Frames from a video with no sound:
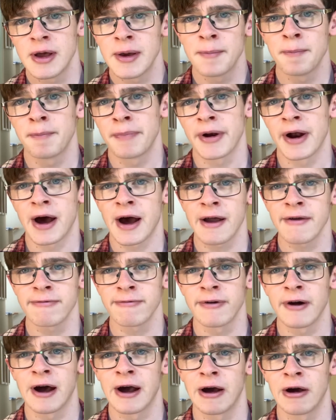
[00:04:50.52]
but I
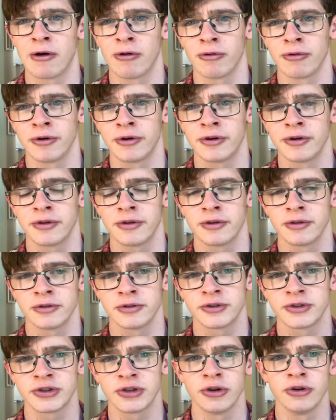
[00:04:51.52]
found
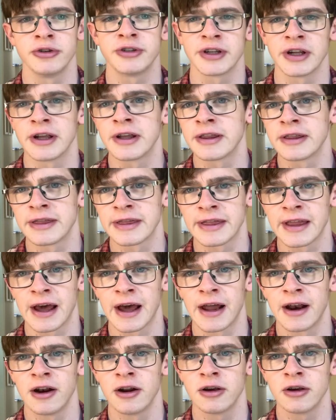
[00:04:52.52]
shooting
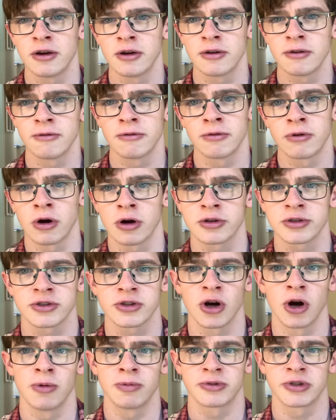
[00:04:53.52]
that rock
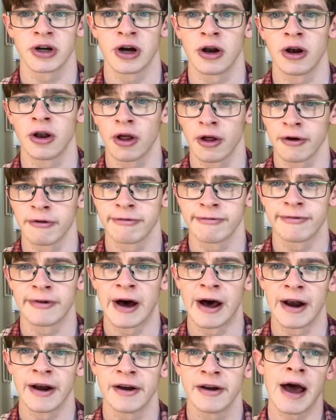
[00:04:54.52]
sculpture a lot of
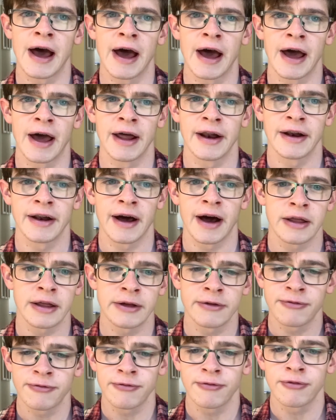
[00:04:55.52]
fun, and
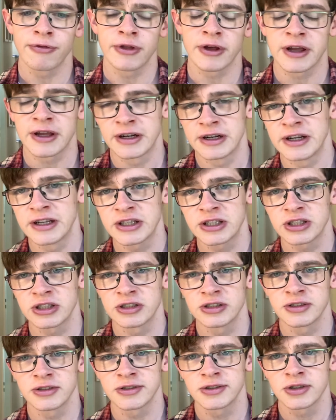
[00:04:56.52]
if the
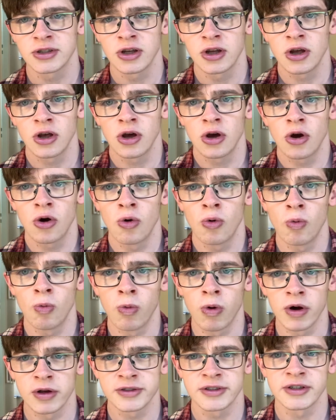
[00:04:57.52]
conditions
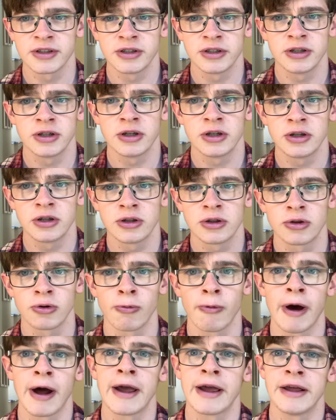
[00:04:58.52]
wasn't the
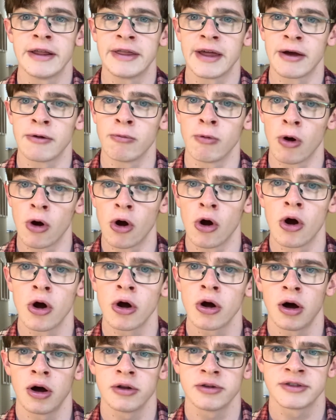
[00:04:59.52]
way they
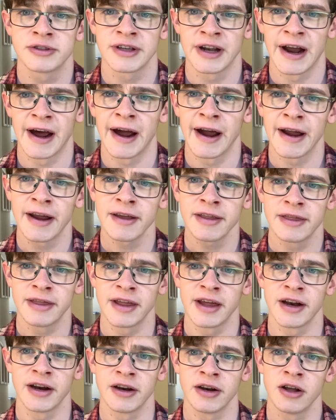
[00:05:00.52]
were today,
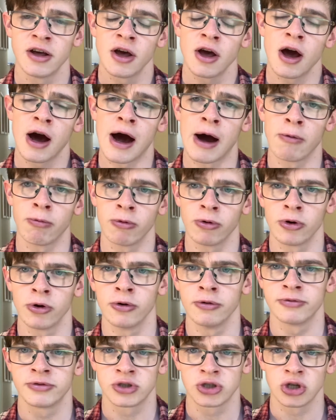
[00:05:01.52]
then I wouldn't
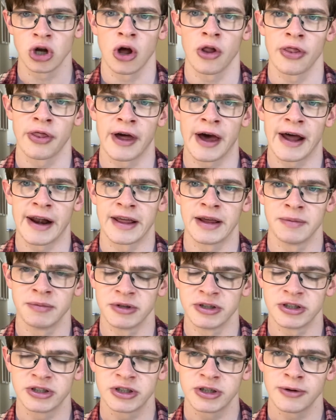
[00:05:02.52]
have shot that
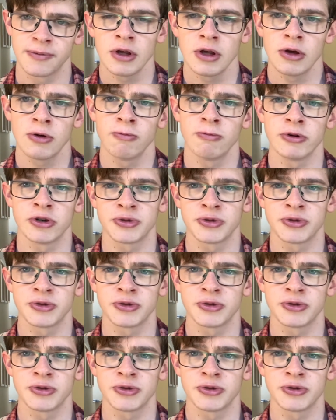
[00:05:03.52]
image. which